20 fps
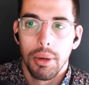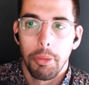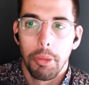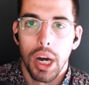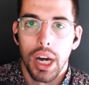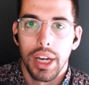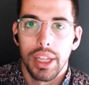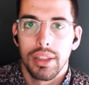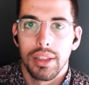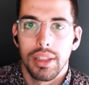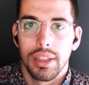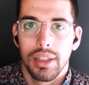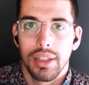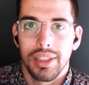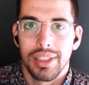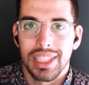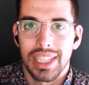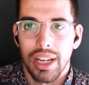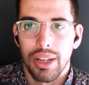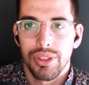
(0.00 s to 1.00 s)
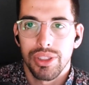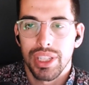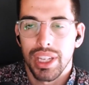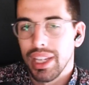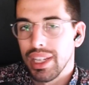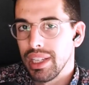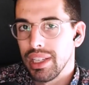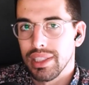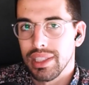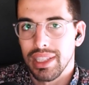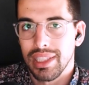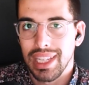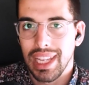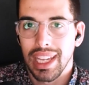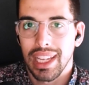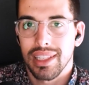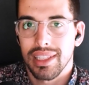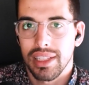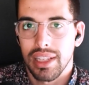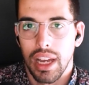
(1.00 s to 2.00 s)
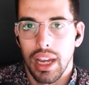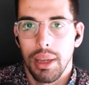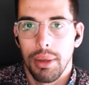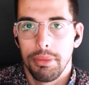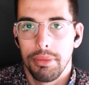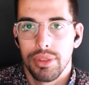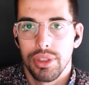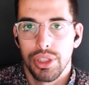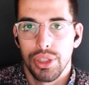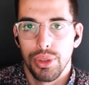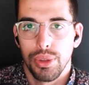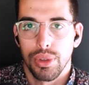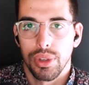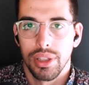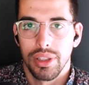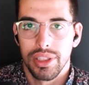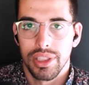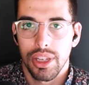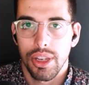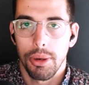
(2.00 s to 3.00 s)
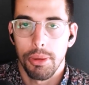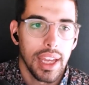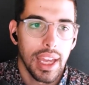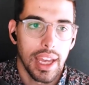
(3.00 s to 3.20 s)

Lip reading: but the downside is it takes time to consume,